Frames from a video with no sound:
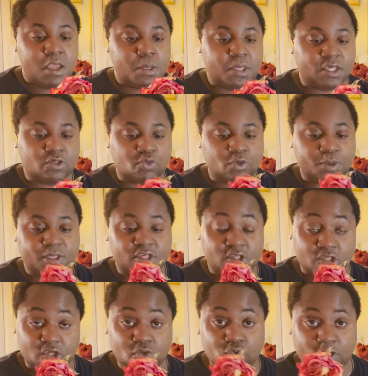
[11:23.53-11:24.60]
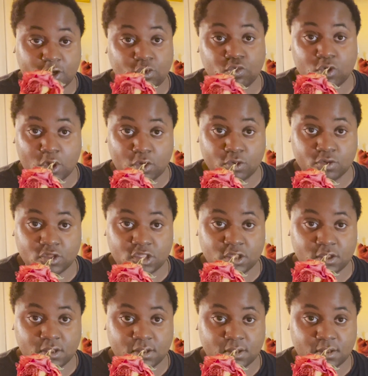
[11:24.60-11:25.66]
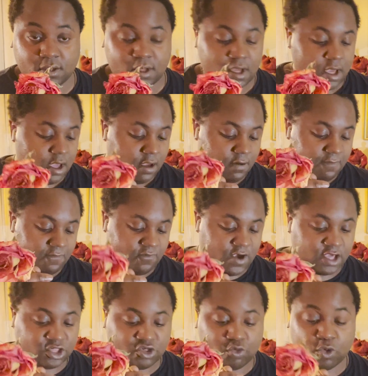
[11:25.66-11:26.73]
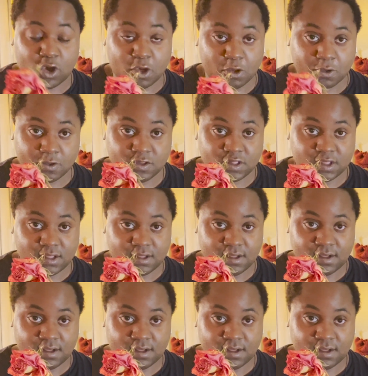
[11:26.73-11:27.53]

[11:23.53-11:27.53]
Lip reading: This is a real rose, fresh rose.